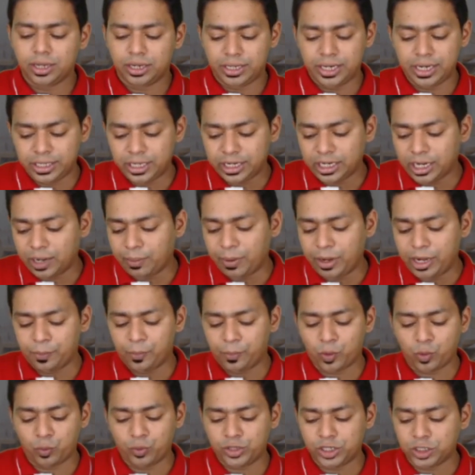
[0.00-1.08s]
DTAA
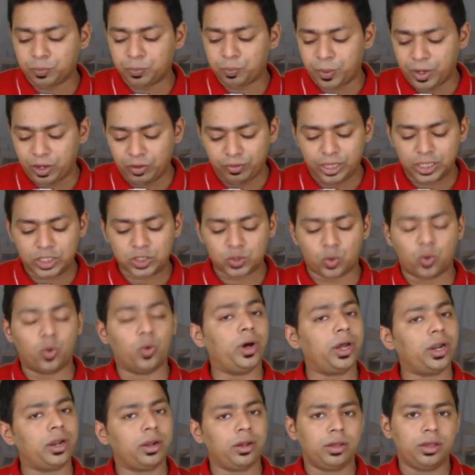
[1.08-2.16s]
provisions prevails
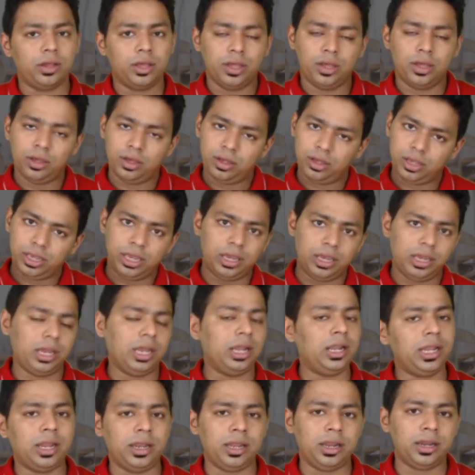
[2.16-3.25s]
over
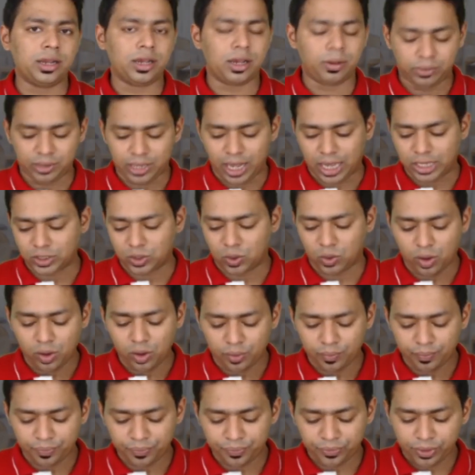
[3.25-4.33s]
Indian income tax law.